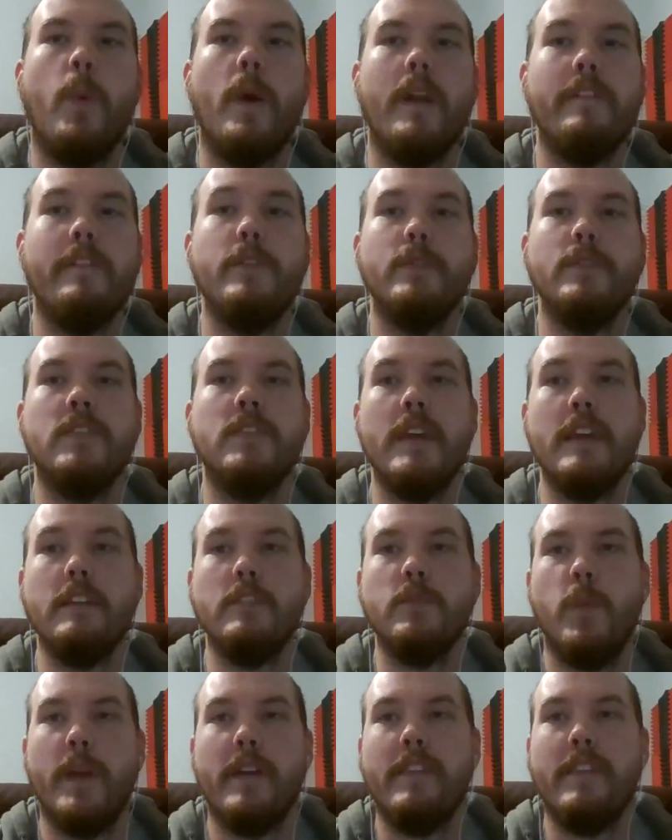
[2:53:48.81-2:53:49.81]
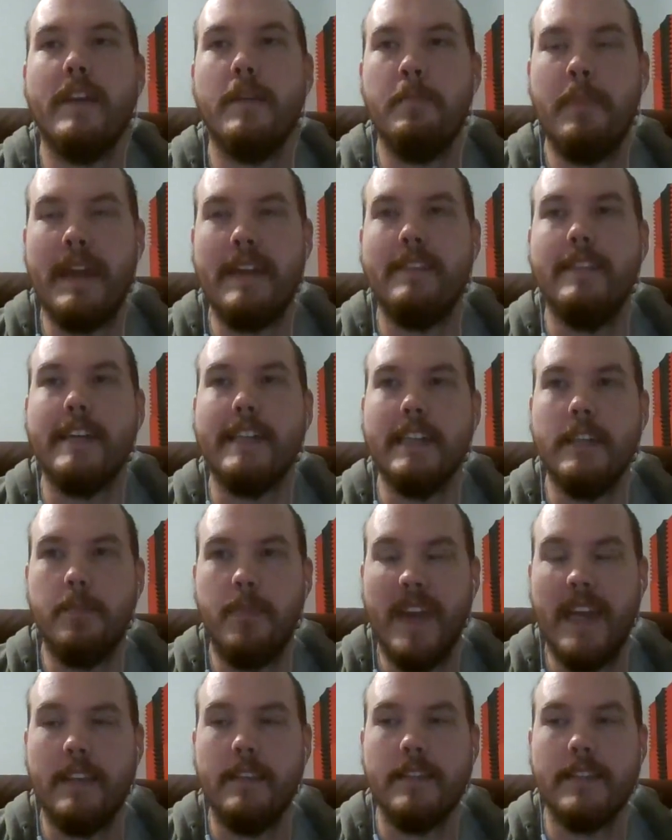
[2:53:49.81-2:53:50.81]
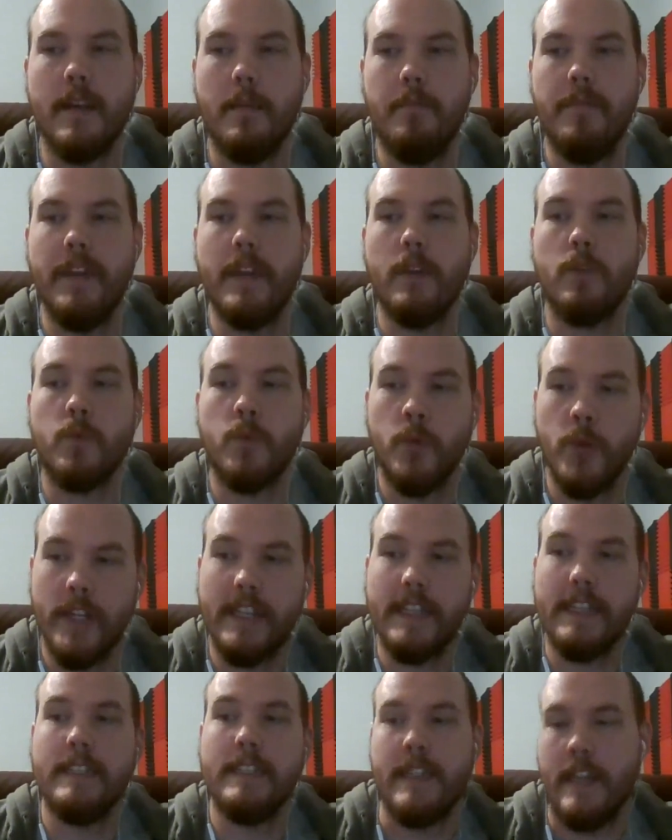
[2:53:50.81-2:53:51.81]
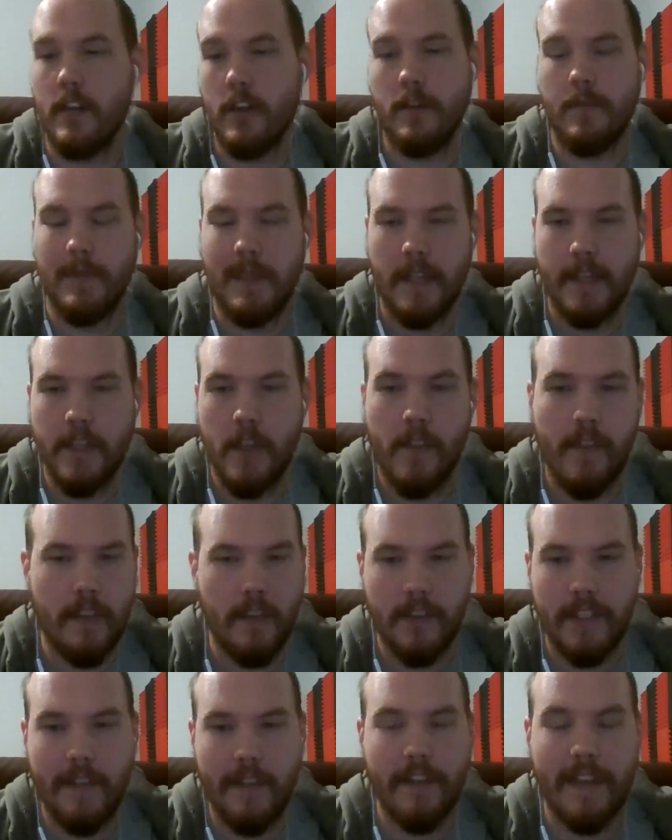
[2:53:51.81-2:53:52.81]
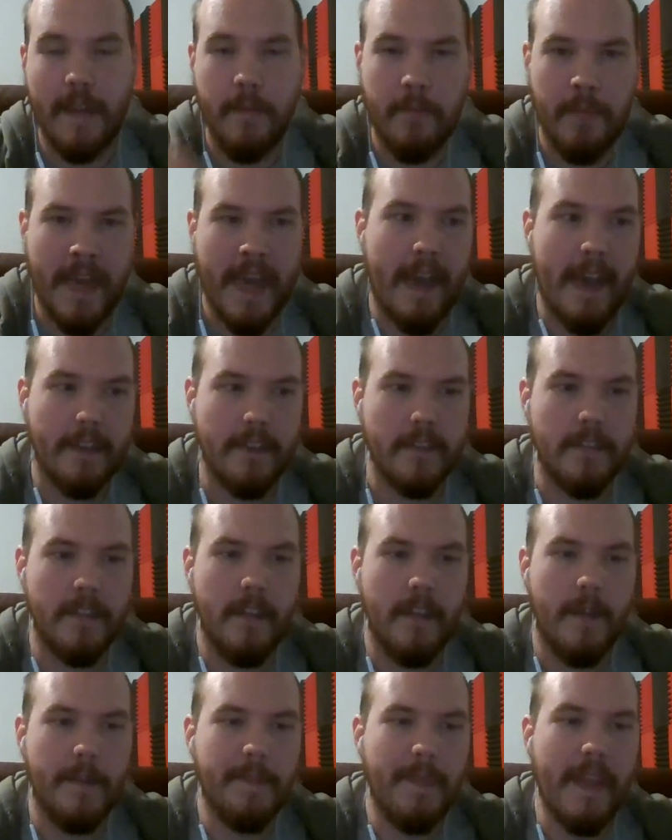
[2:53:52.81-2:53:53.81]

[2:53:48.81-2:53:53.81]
one of those things where they basically pin something really terrible on you that you'll never get past,